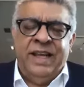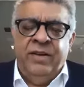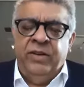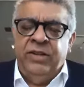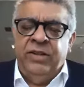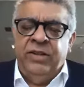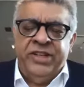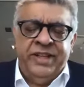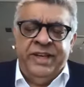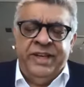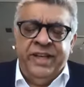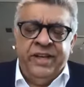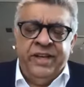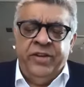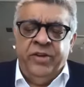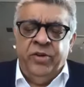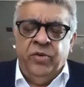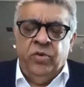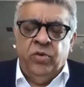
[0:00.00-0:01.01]
generally, are
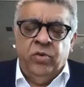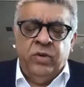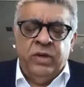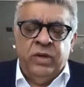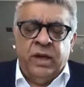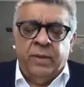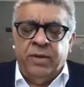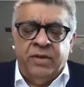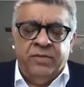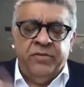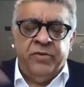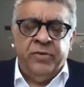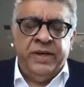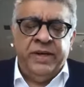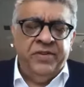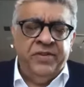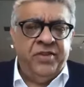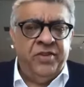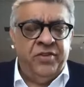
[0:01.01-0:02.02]
you above
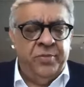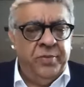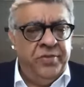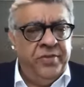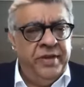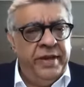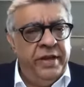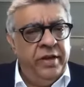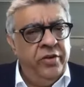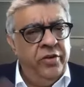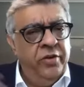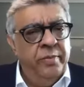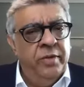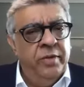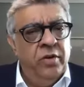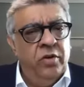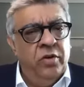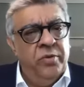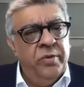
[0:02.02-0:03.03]
26%? Are you
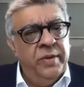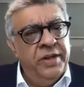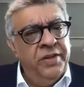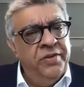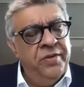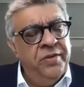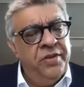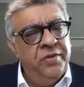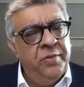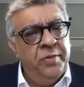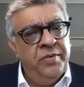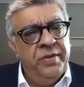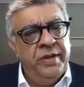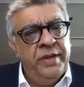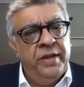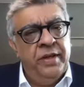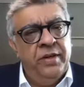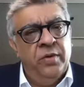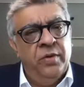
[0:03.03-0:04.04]
below
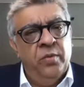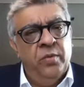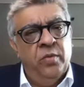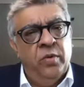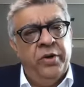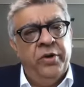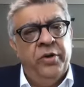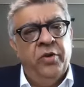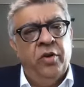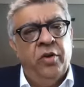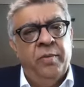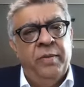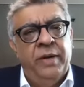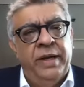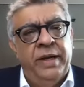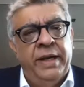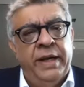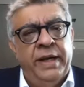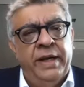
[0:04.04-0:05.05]
26%? Or what do you
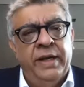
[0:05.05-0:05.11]
normally at?